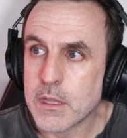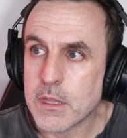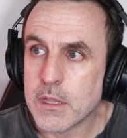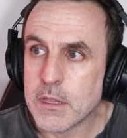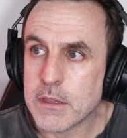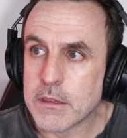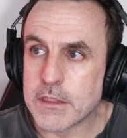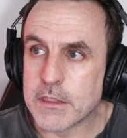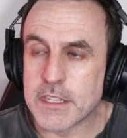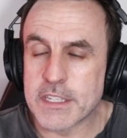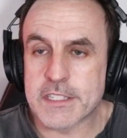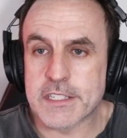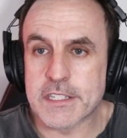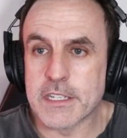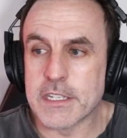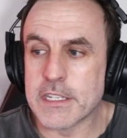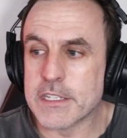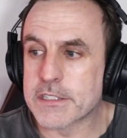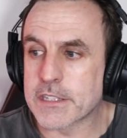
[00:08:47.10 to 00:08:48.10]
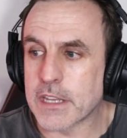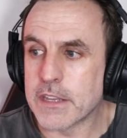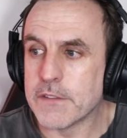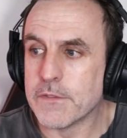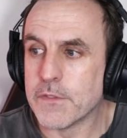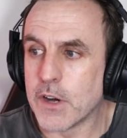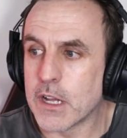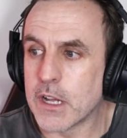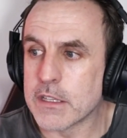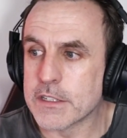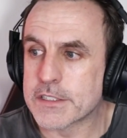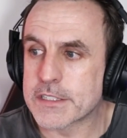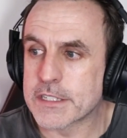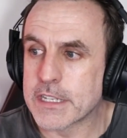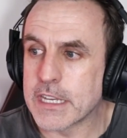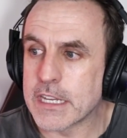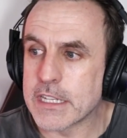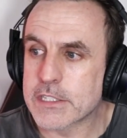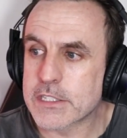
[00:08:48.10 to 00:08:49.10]
That this is a violence
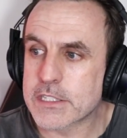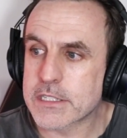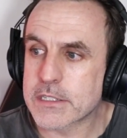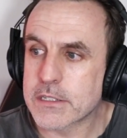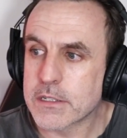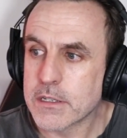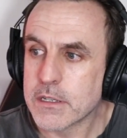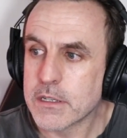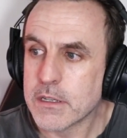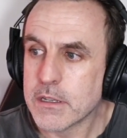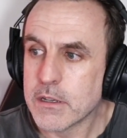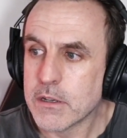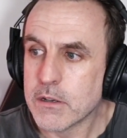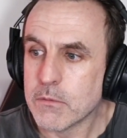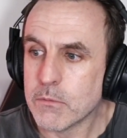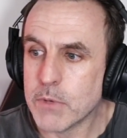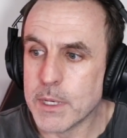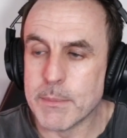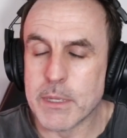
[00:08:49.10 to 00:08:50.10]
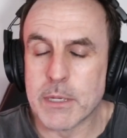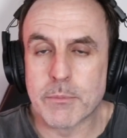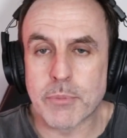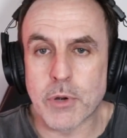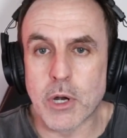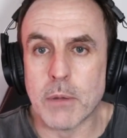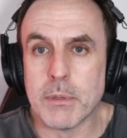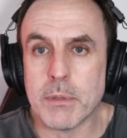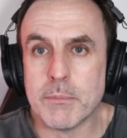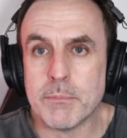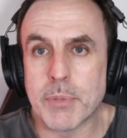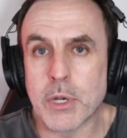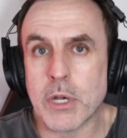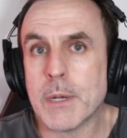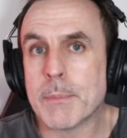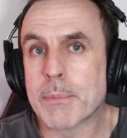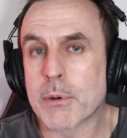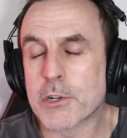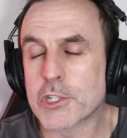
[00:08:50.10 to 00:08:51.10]
against women problem
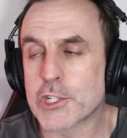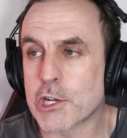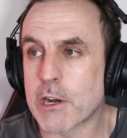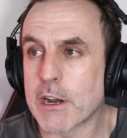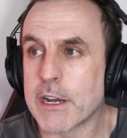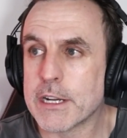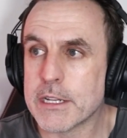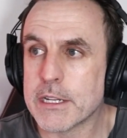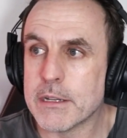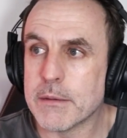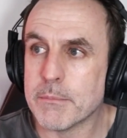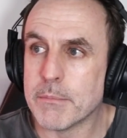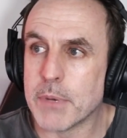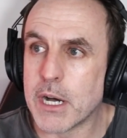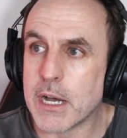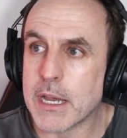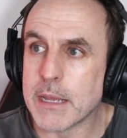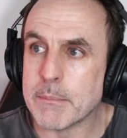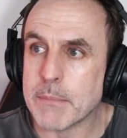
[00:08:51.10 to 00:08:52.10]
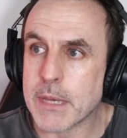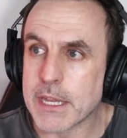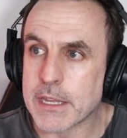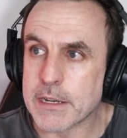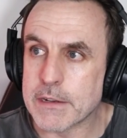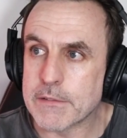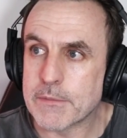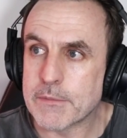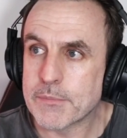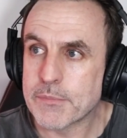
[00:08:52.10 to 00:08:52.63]
perpetrated by men.